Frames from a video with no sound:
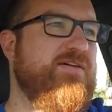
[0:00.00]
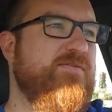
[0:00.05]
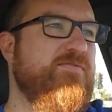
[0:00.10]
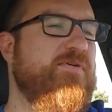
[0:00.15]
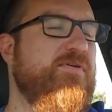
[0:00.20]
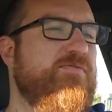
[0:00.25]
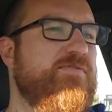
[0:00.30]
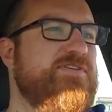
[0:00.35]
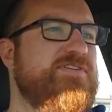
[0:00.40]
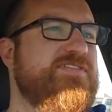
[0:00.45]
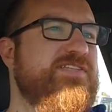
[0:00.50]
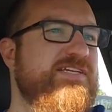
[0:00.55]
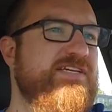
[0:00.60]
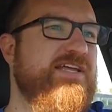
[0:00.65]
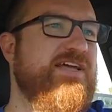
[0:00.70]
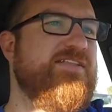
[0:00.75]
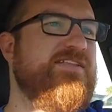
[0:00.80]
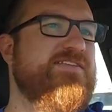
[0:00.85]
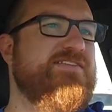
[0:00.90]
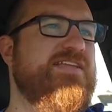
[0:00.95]
what we see
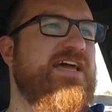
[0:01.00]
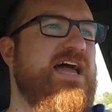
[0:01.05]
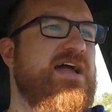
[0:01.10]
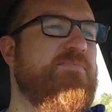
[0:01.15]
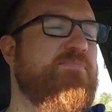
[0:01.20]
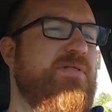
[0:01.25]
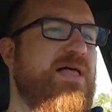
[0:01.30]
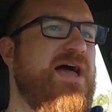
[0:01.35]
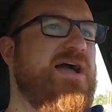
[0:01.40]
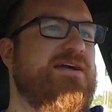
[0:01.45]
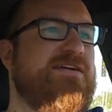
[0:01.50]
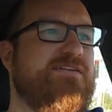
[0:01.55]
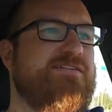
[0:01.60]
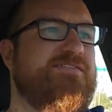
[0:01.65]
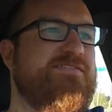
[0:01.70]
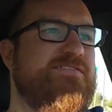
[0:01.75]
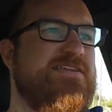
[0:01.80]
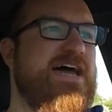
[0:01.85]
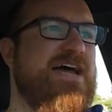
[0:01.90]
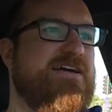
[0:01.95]
on the stock
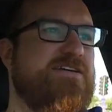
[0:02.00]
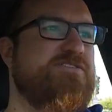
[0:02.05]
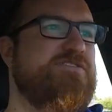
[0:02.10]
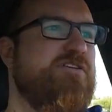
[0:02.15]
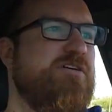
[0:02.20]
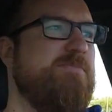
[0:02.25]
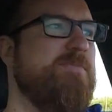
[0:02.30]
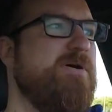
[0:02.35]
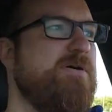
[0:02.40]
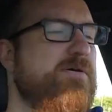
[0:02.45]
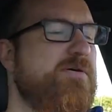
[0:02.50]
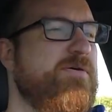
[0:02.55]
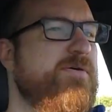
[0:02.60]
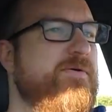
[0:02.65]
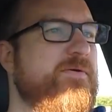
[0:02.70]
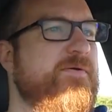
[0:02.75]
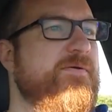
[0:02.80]
turbo